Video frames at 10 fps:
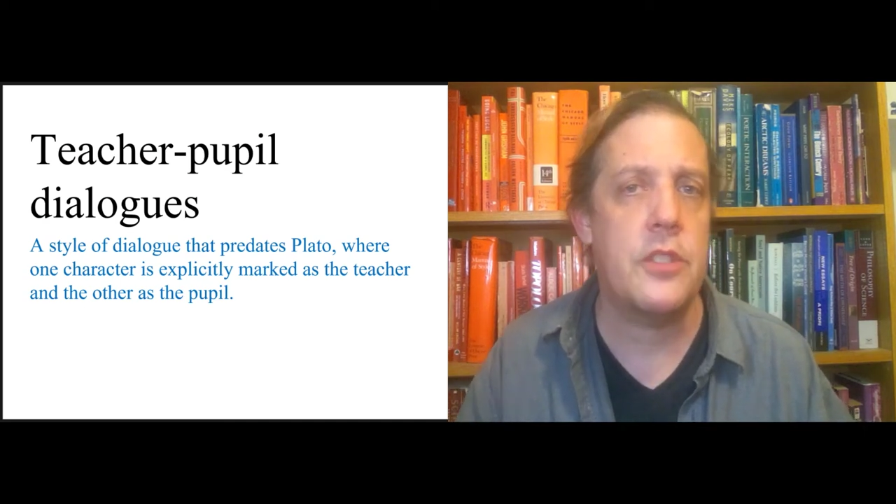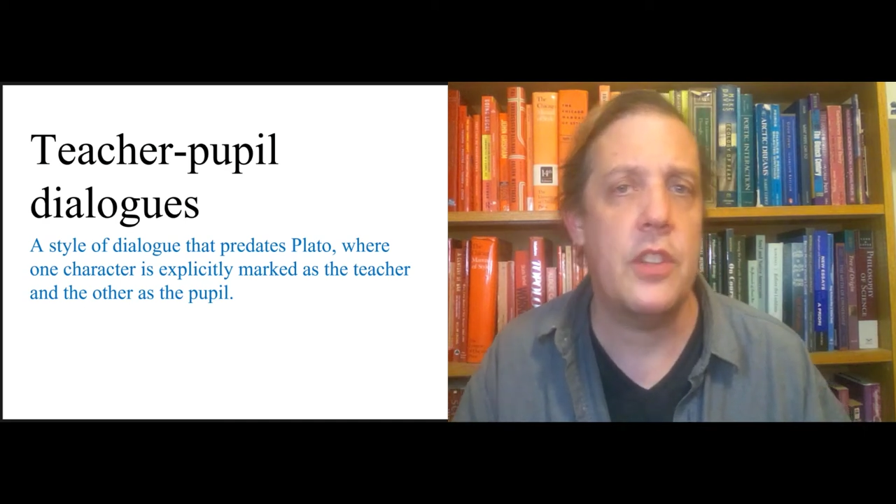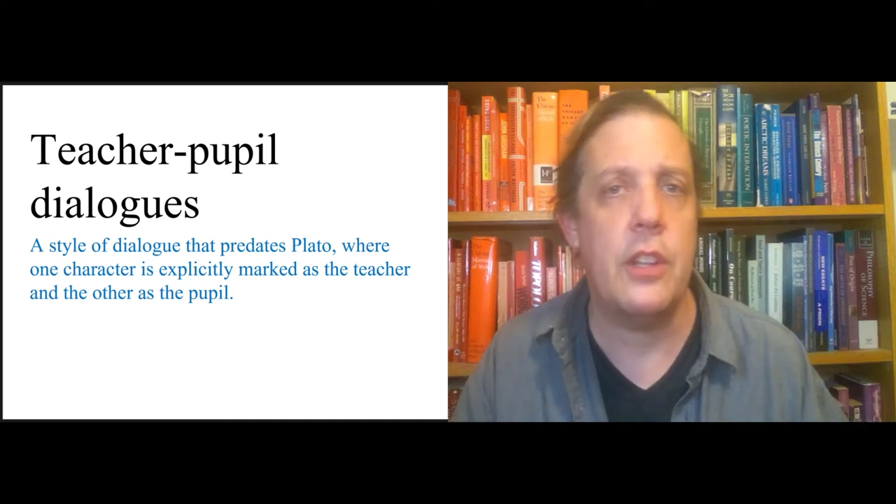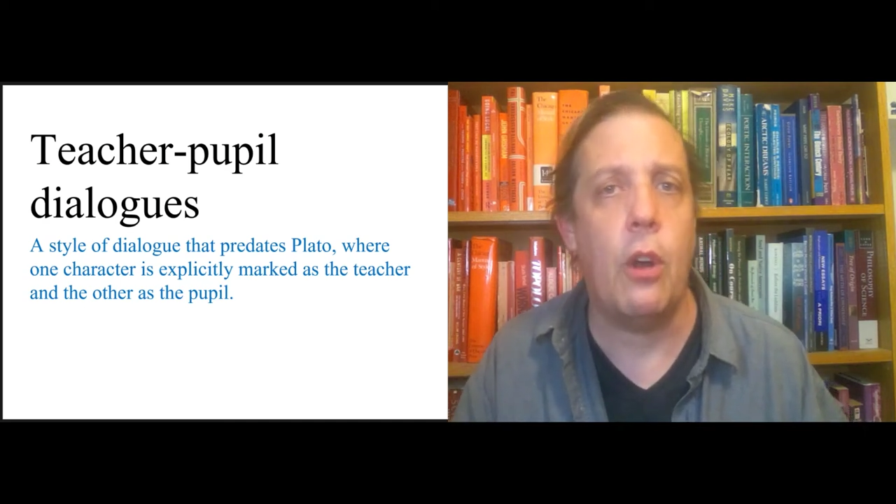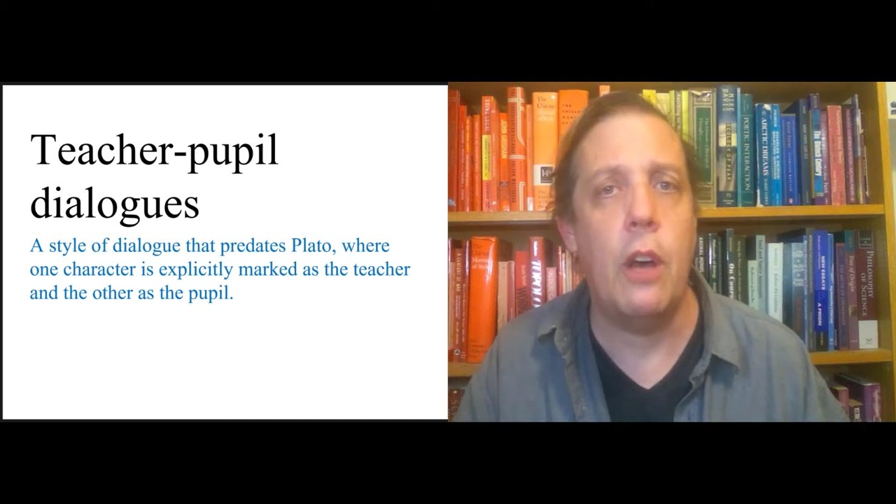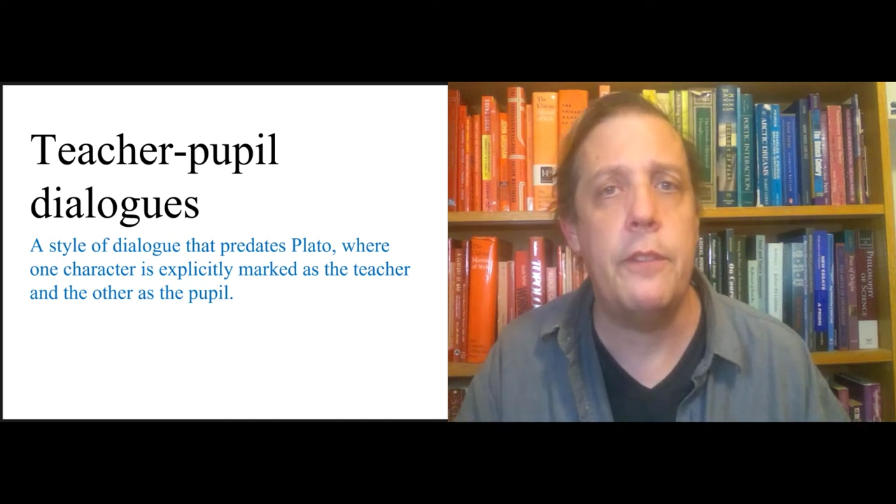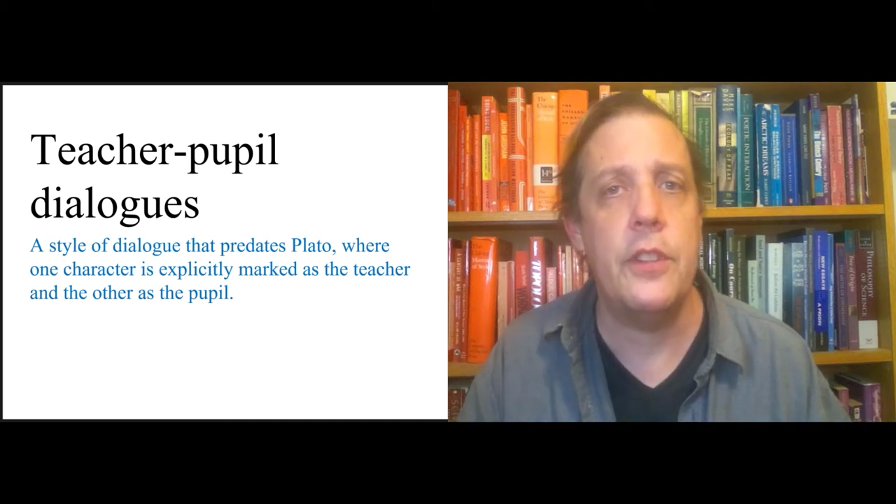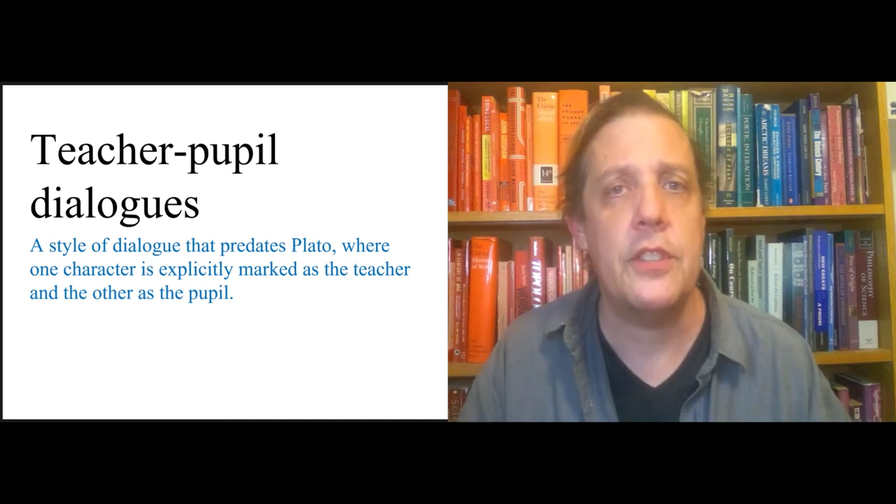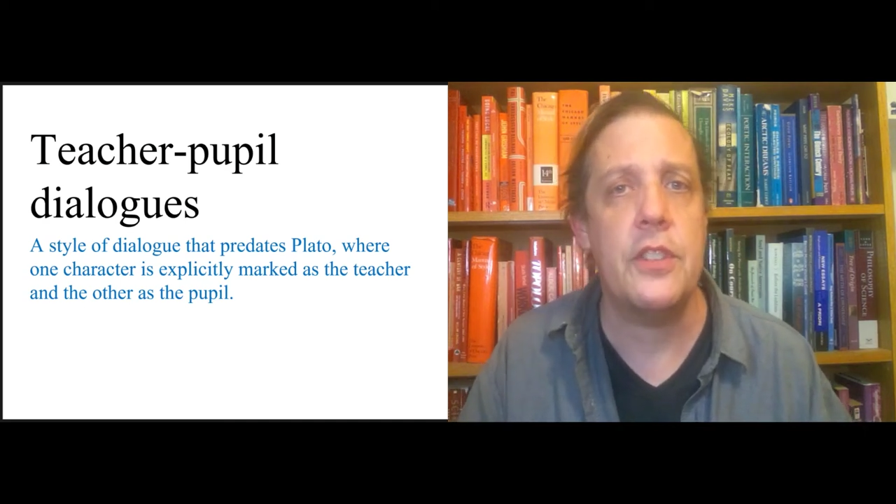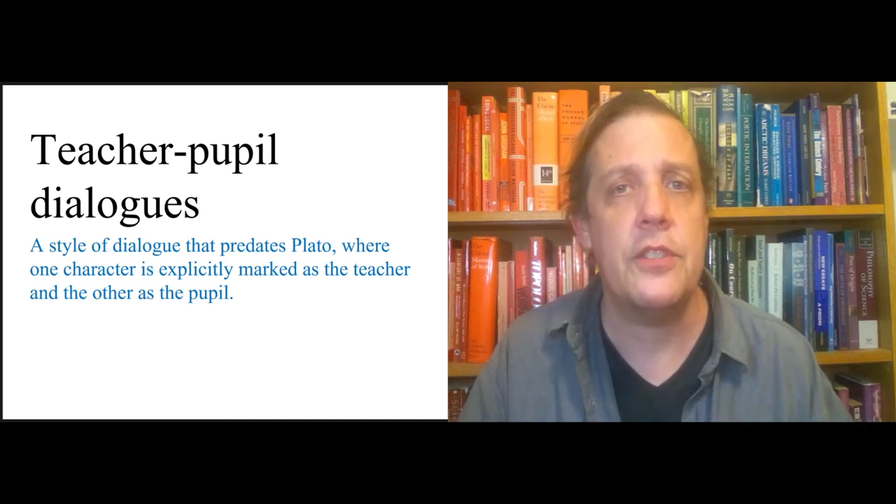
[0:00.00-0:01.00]
and that often
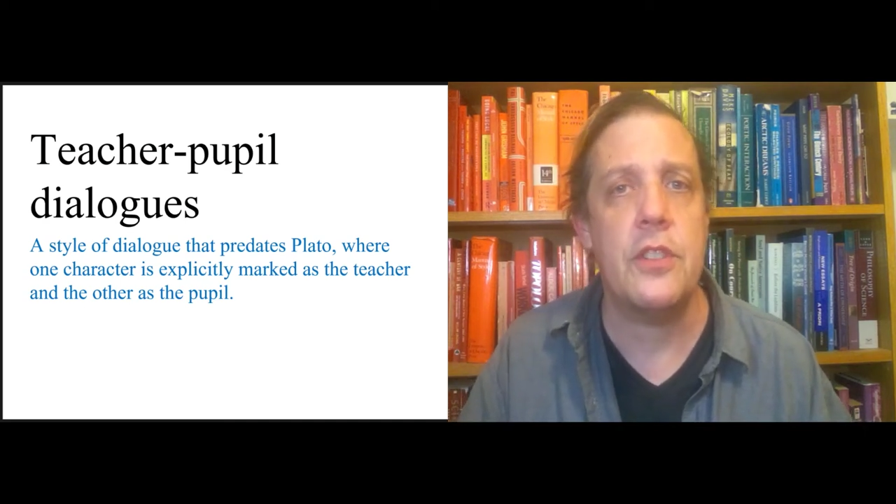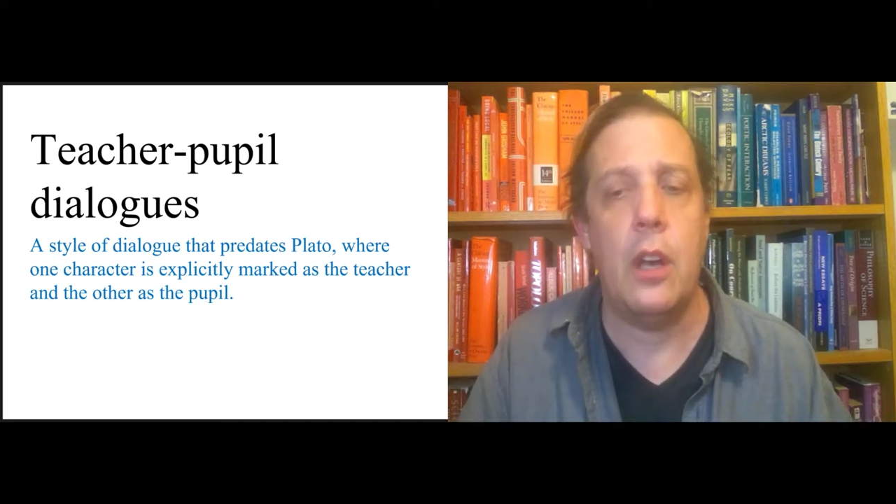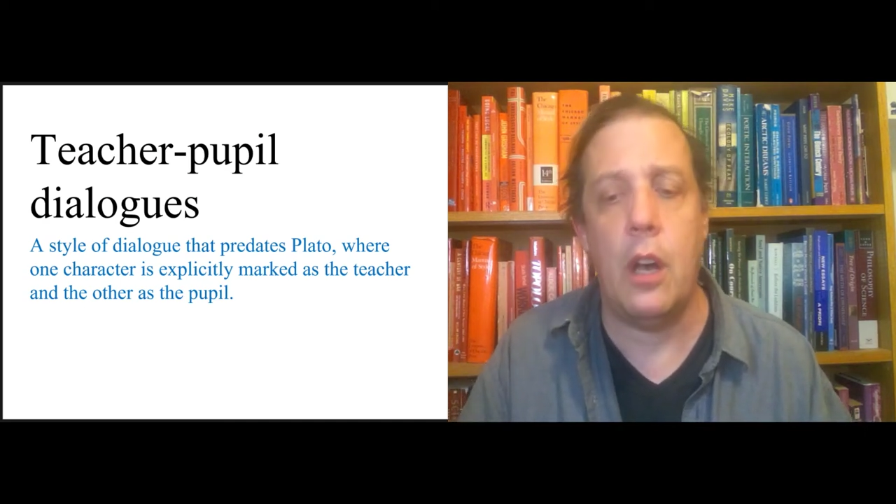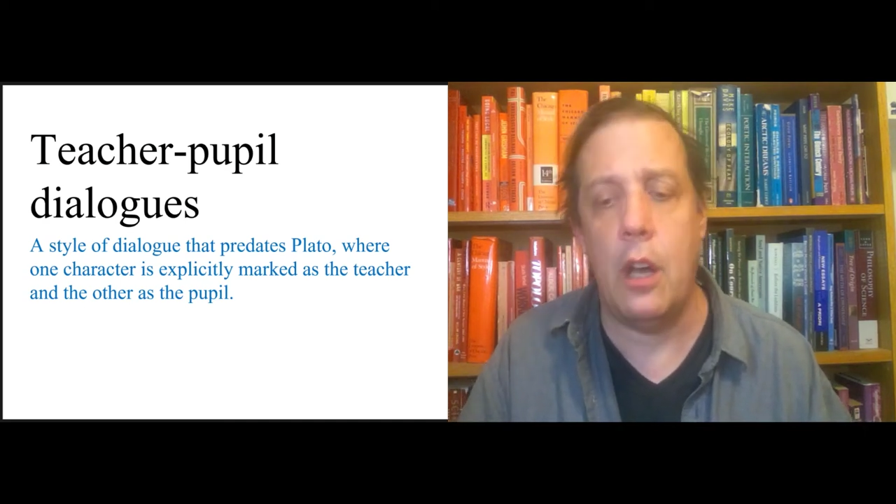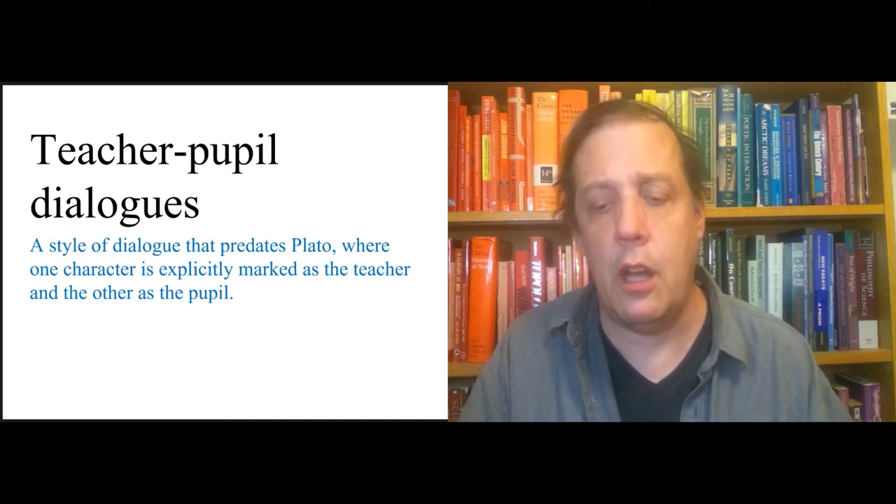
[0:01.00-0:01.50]
this is a,